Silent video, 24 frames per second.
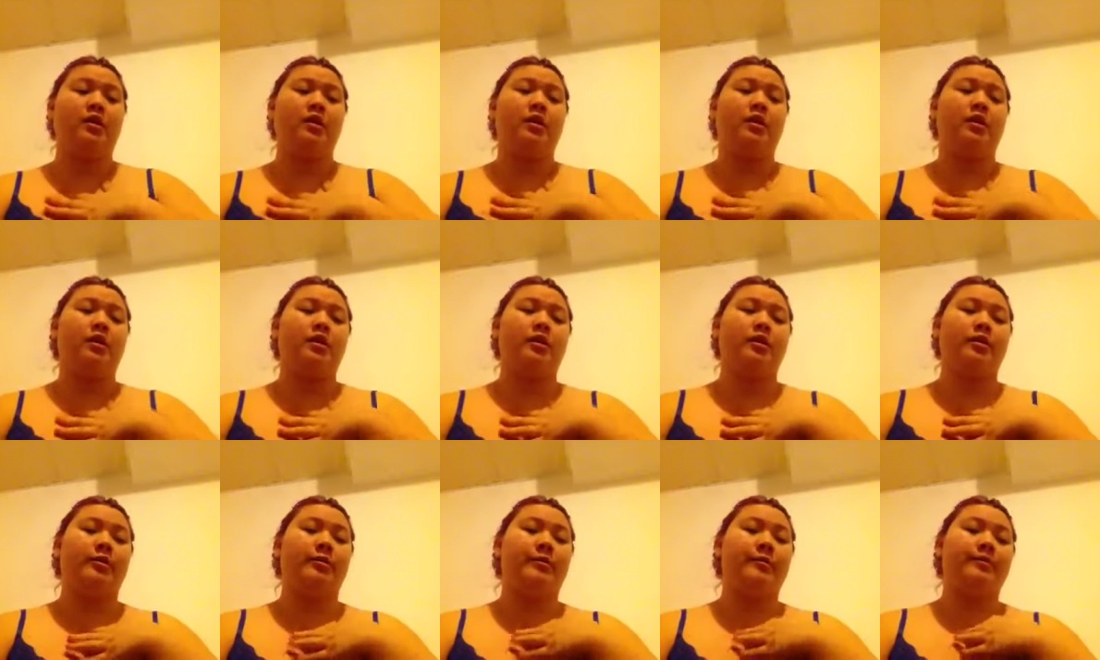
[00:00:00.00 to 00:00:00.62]

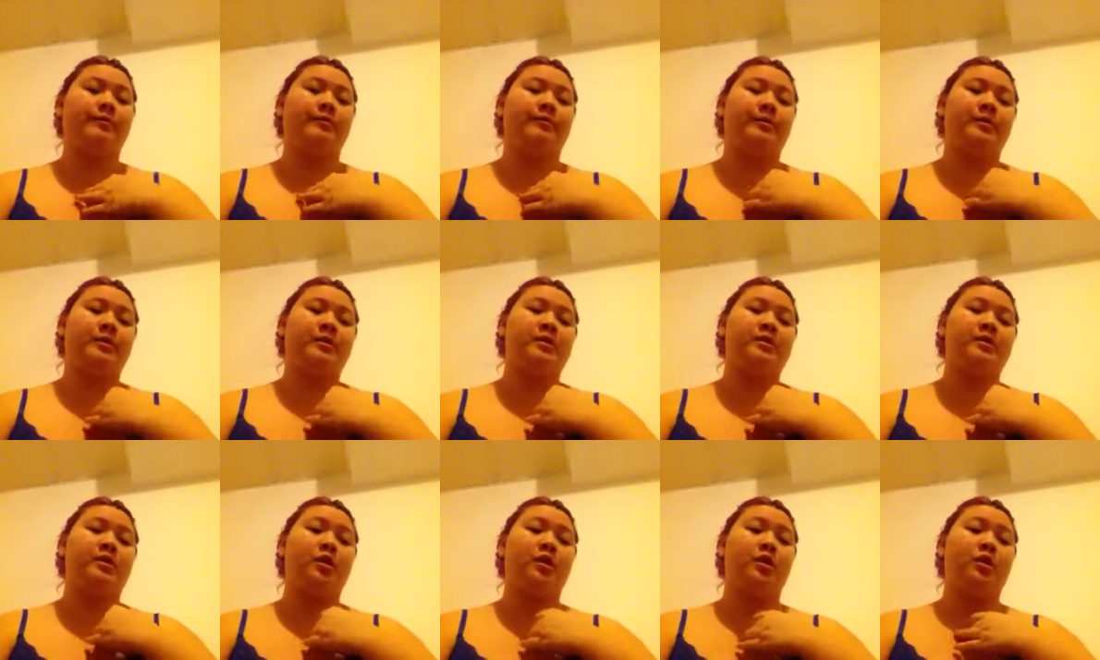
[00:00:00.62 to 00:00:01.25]
Um,
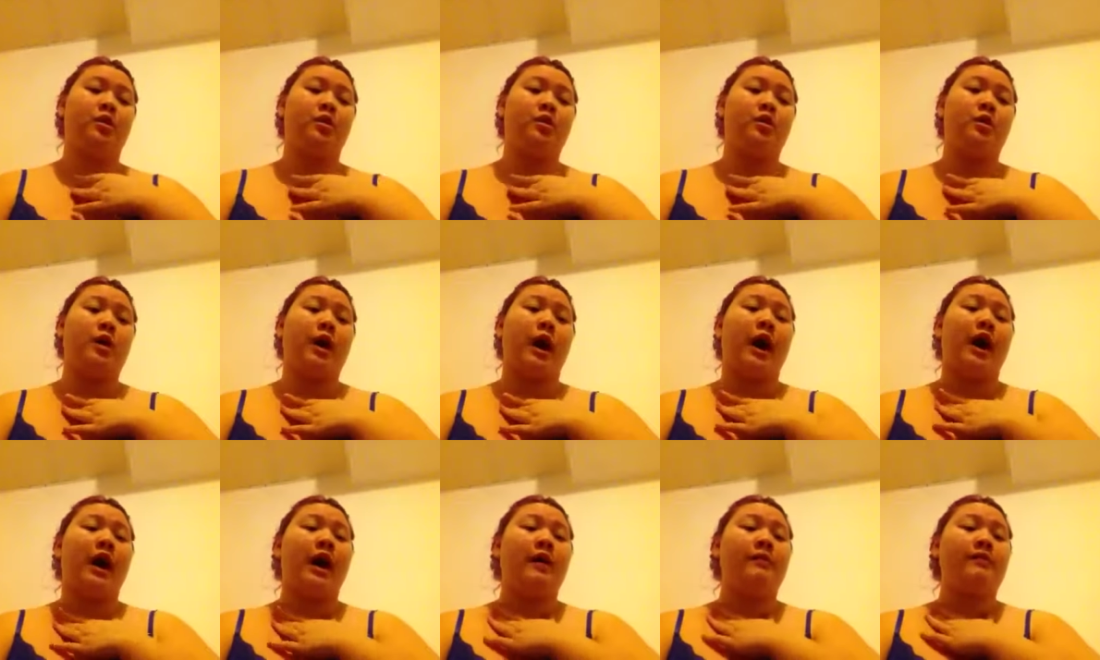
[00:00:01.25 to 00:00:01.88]
so
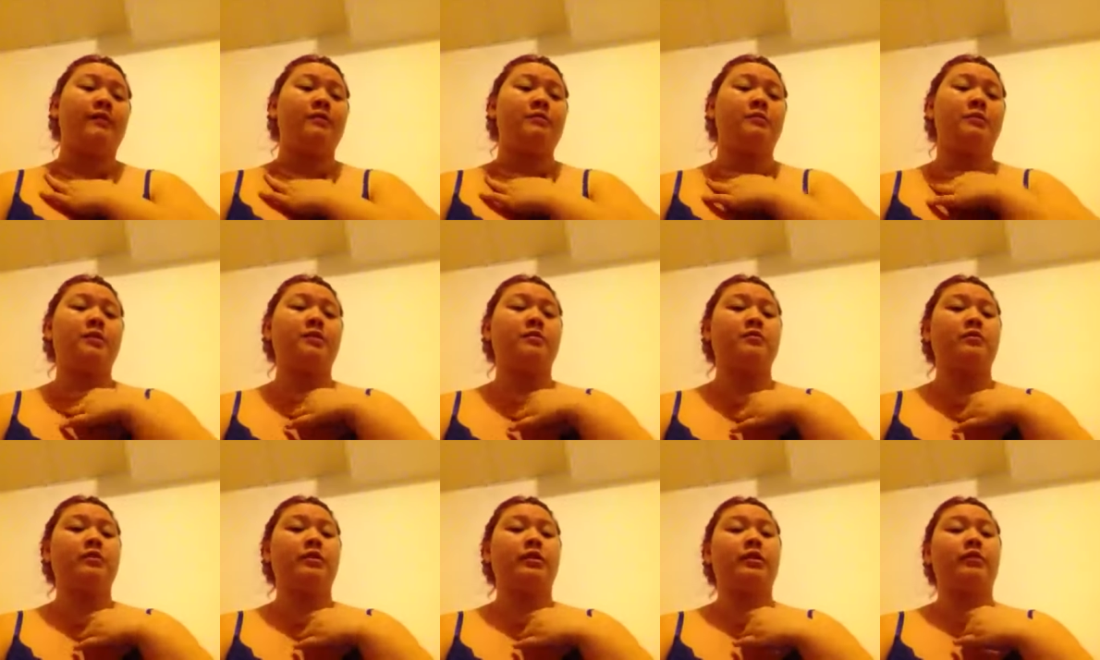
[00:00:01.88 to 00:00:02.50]
I haven't
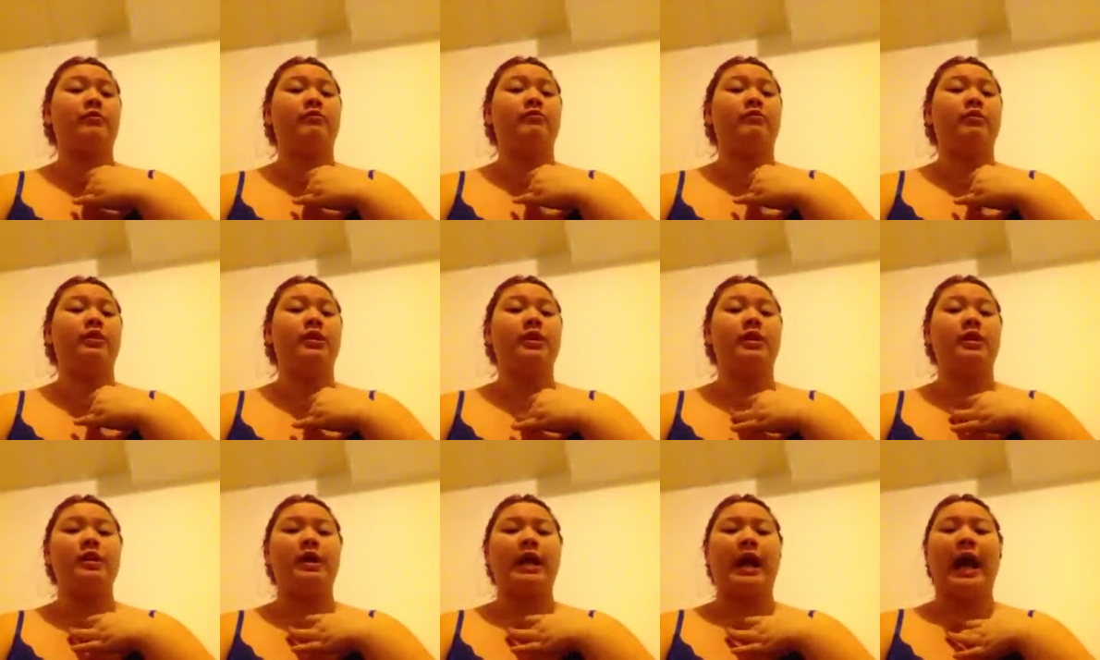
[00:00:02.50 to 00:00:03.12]
been really
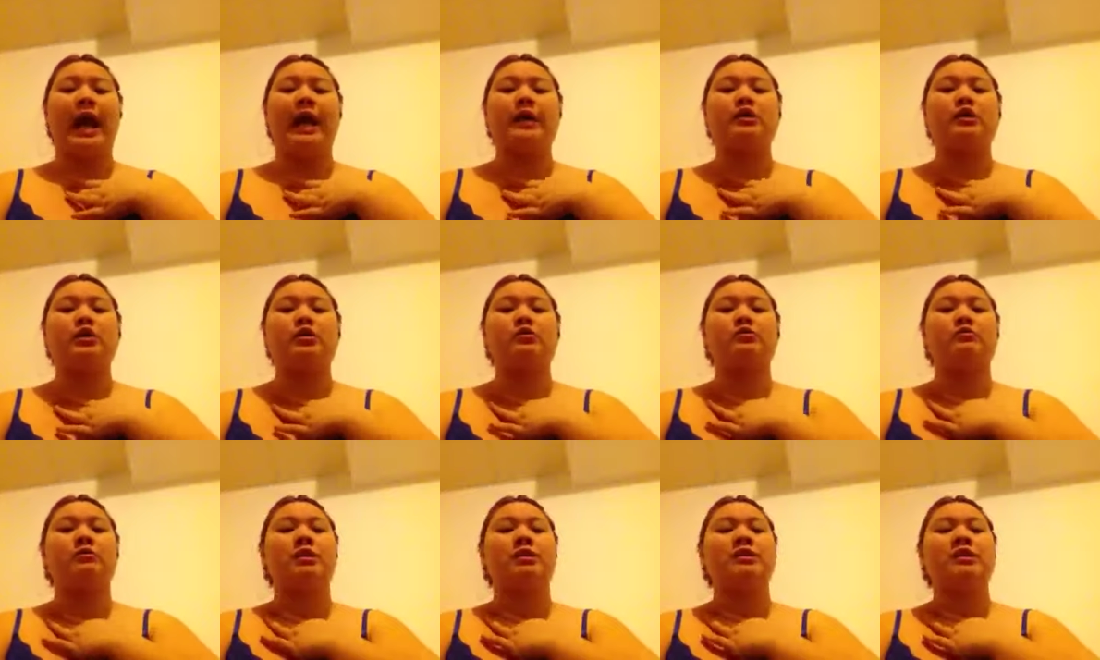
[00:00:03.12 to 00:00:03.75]
reading
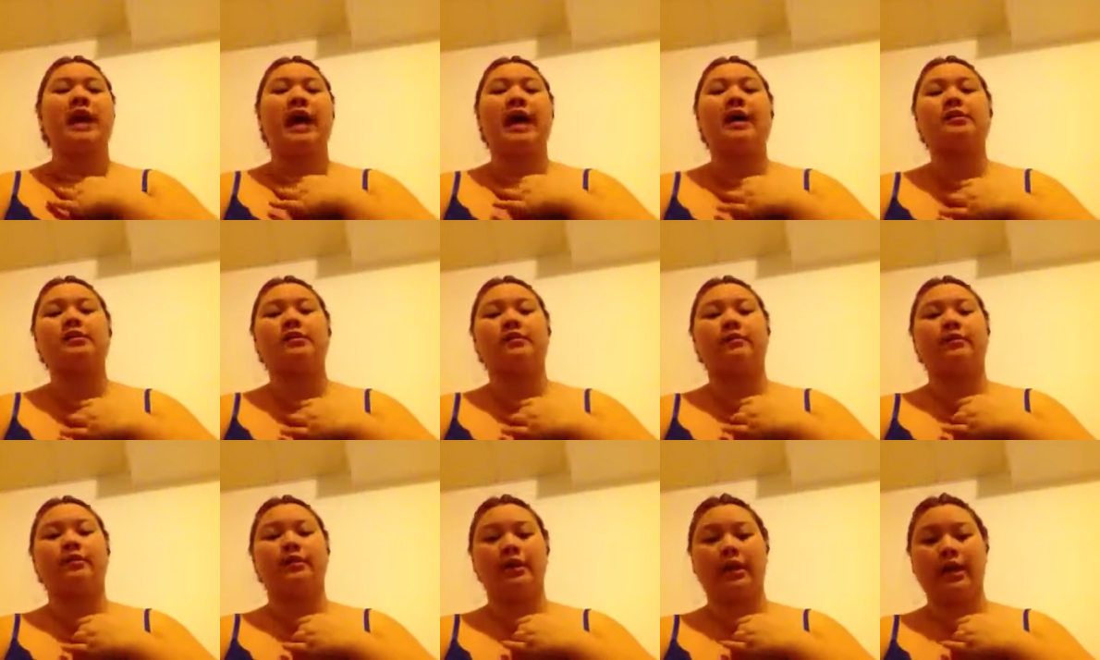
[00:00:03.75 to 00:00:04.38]
too much as
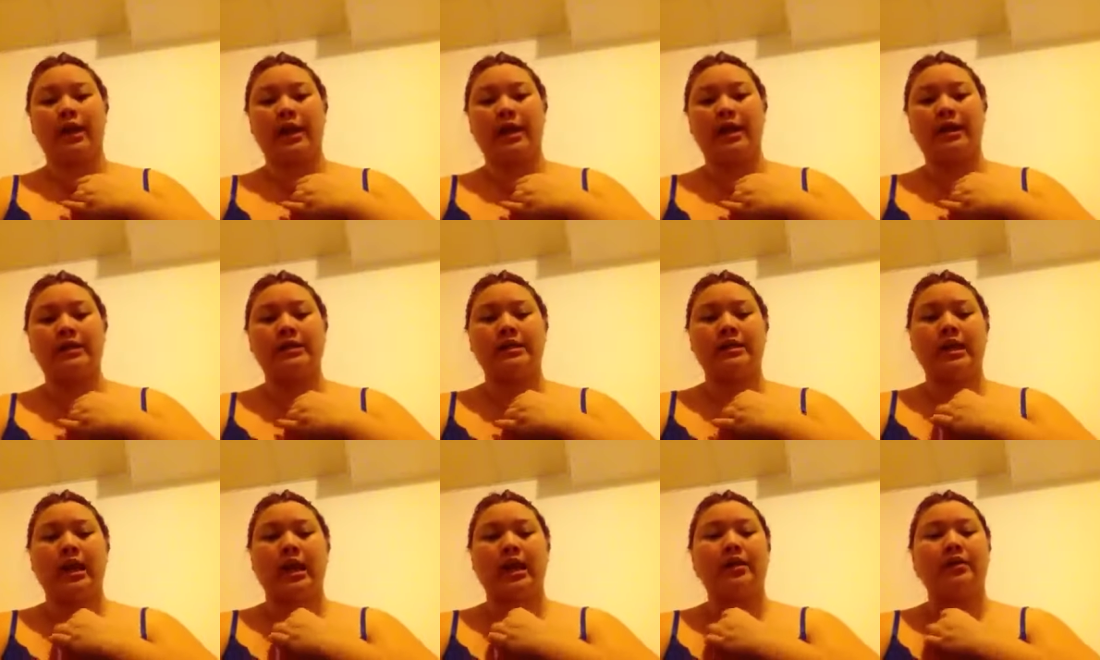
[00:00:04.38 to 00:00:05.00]
of
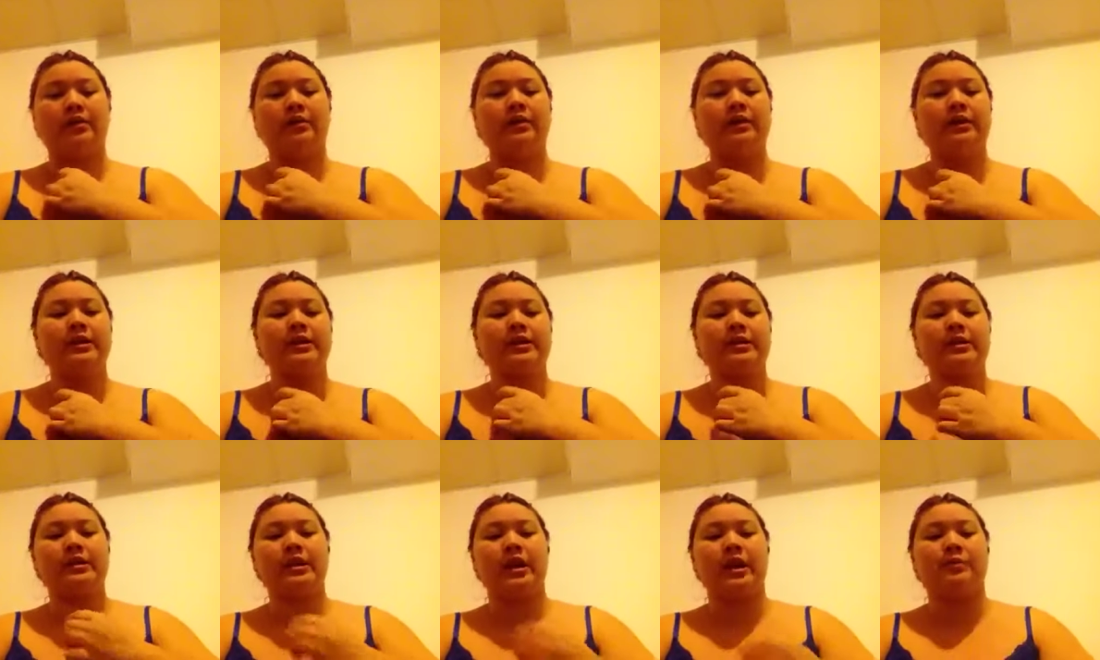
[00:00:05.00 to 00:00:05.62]
late. I only
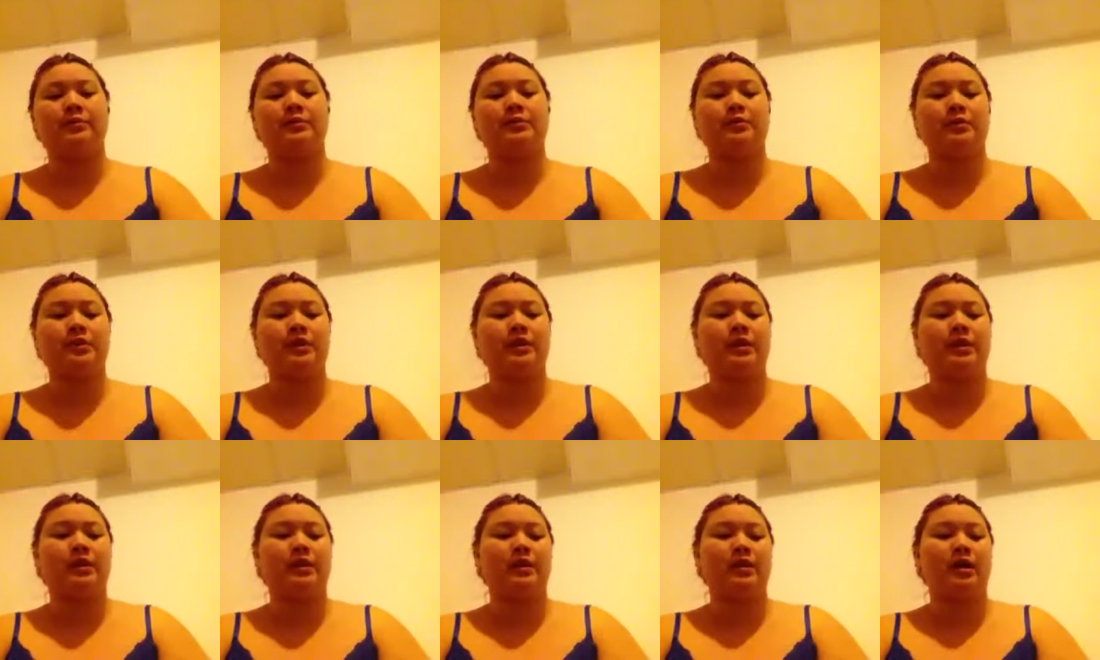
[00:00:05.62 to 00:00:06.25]
stopped
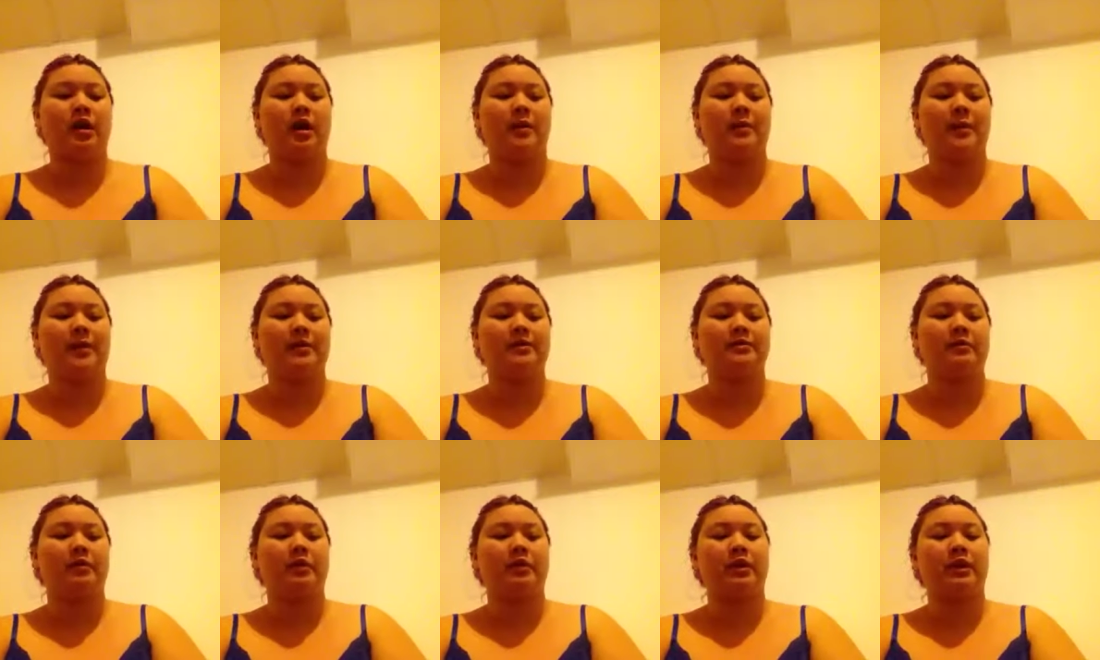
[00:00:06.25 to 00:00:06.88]
reading
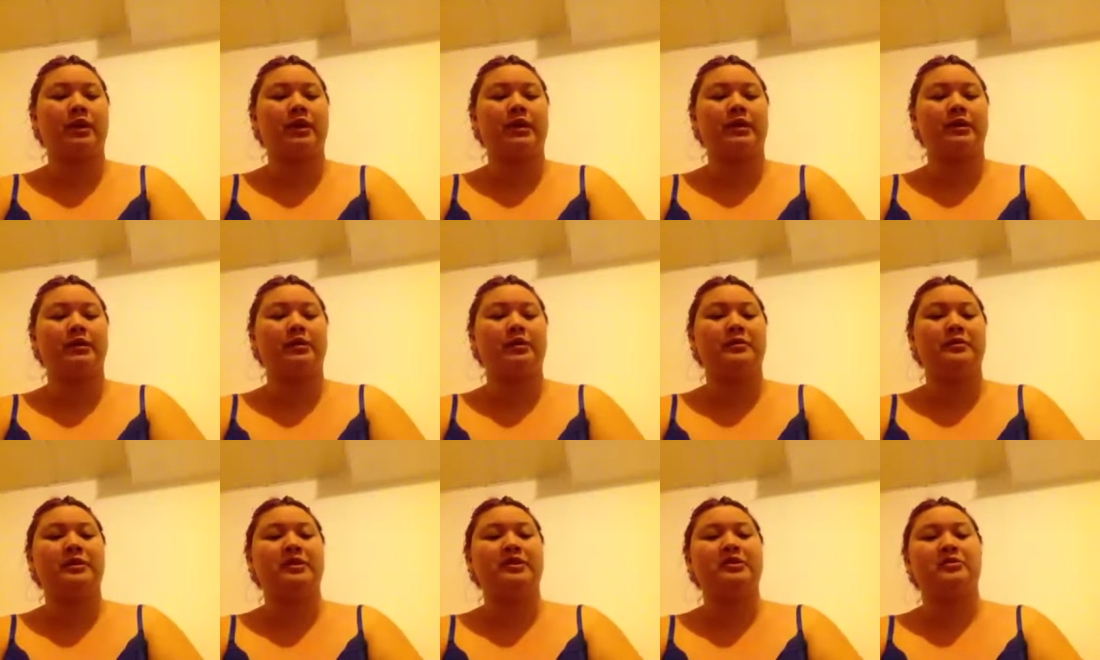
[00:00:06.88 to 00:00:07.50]
comics for like a
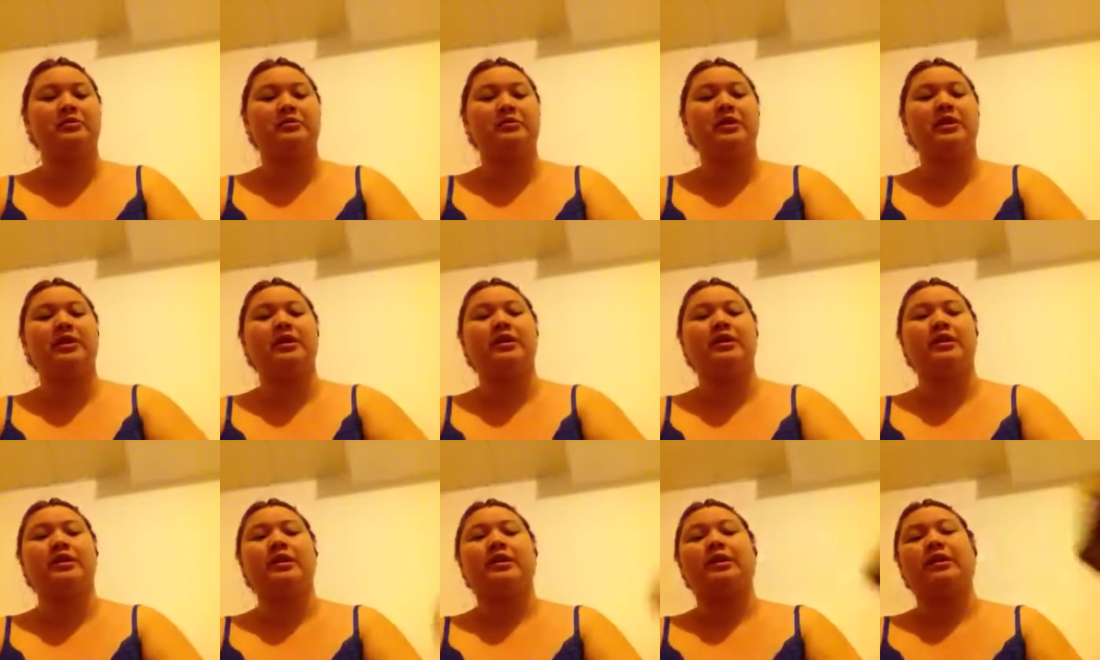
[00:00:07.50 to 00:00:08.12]
little bit to read